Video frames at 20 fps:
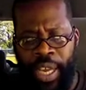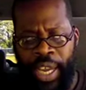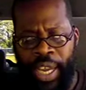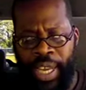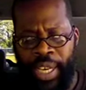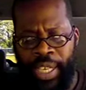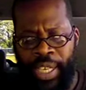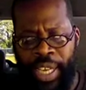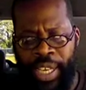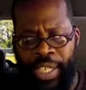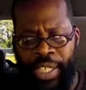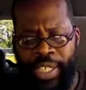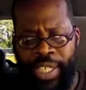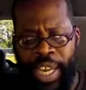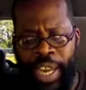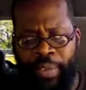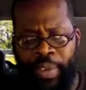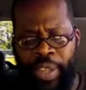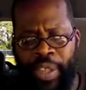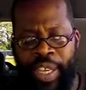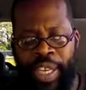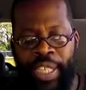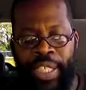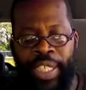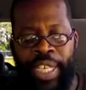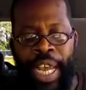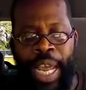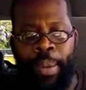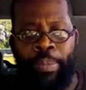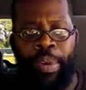And and saveth in
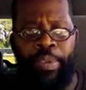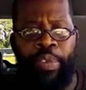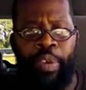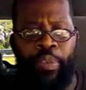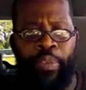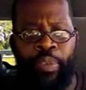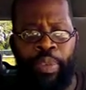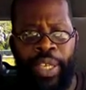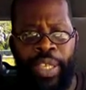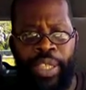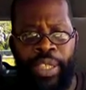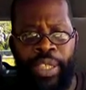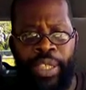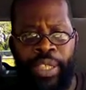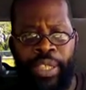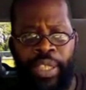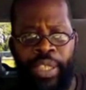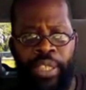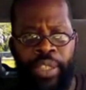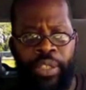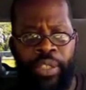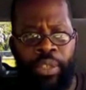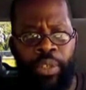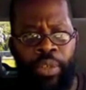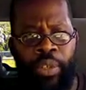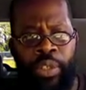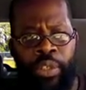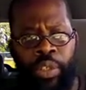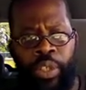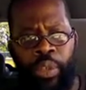time of affliction.
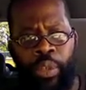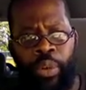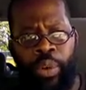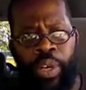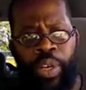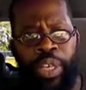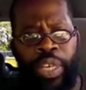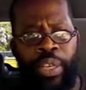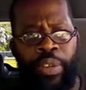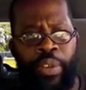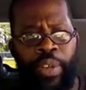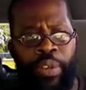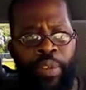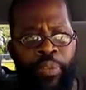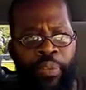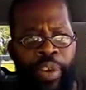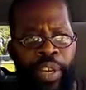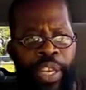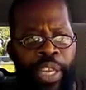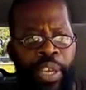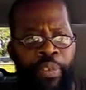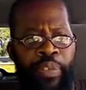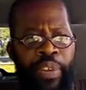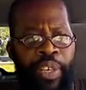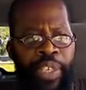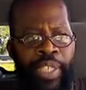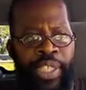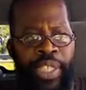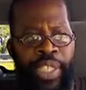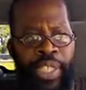So the Lord can forgive
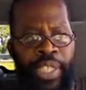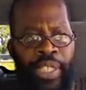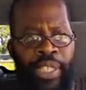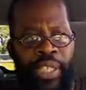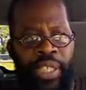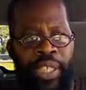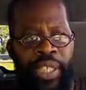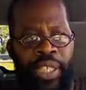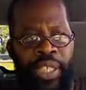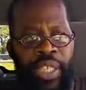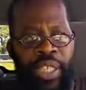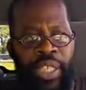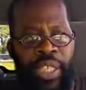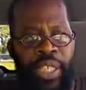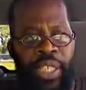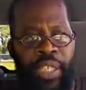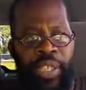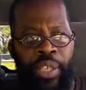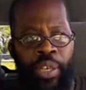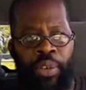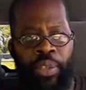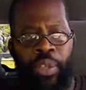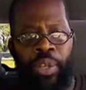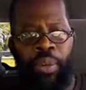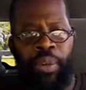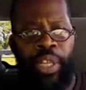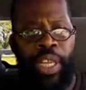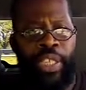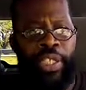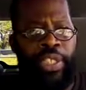your sins. You know,
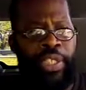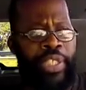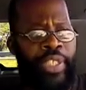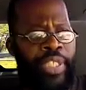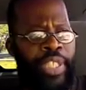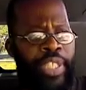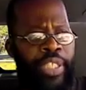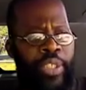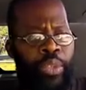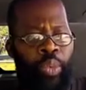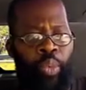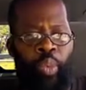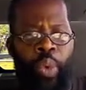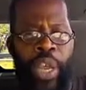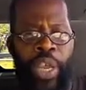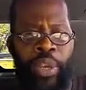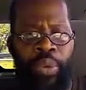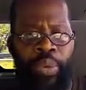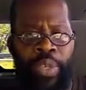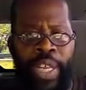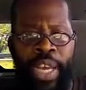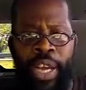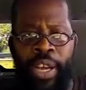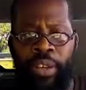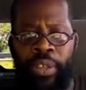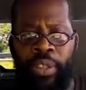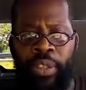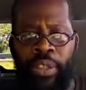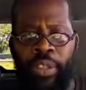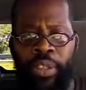don't let your sins weigh you
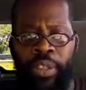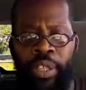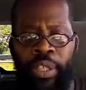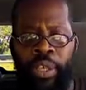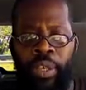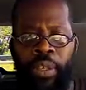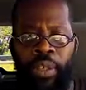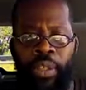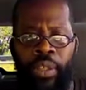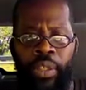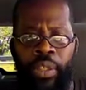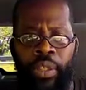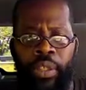down, you know?